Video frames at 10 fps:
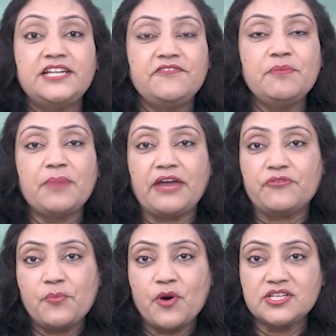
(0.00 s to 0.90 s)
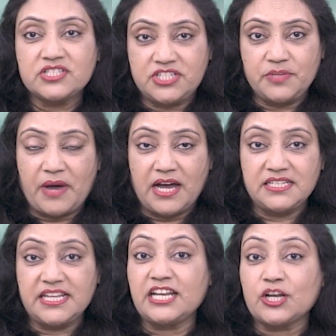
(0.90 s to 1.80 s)
driven by robust
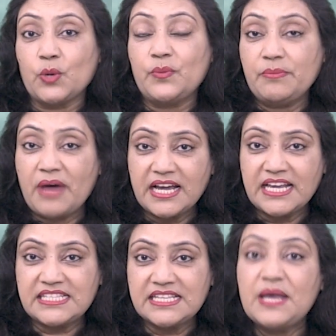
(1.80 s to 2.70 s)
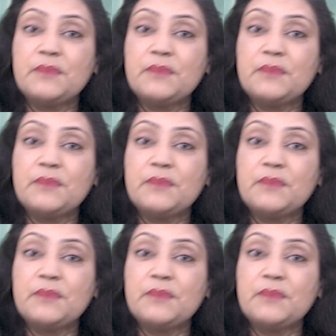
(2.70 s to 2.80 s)
demand in global markets,